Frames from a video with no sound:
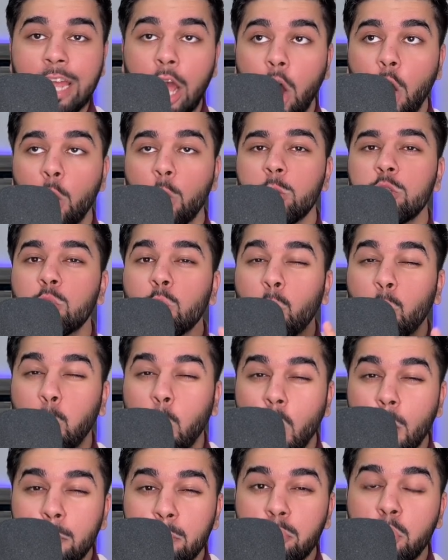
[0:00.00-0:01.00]
owes
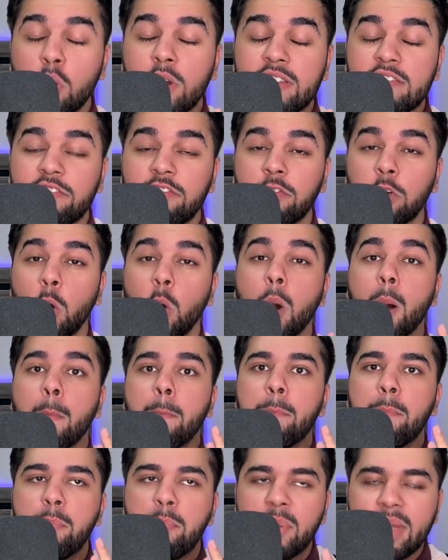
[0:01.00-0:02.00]
one point four
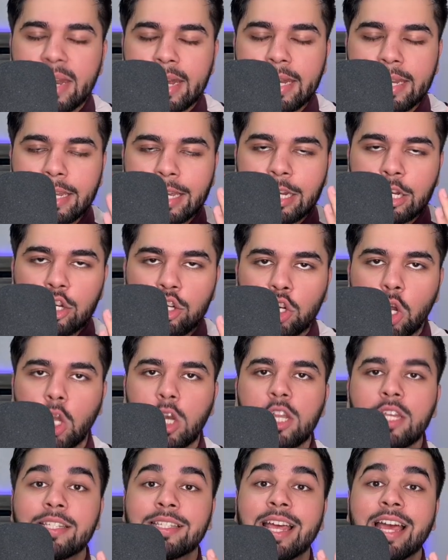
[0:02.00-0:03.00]
billion
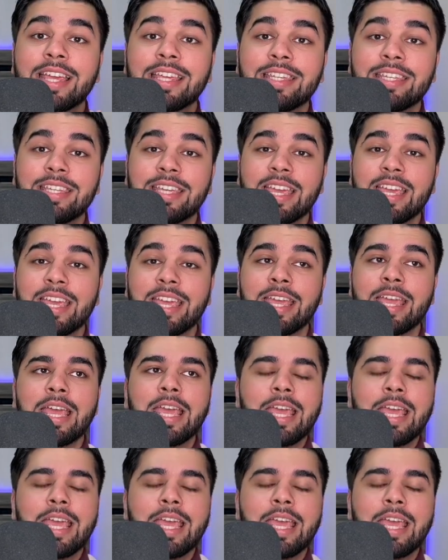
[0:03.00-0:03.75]
dollars a year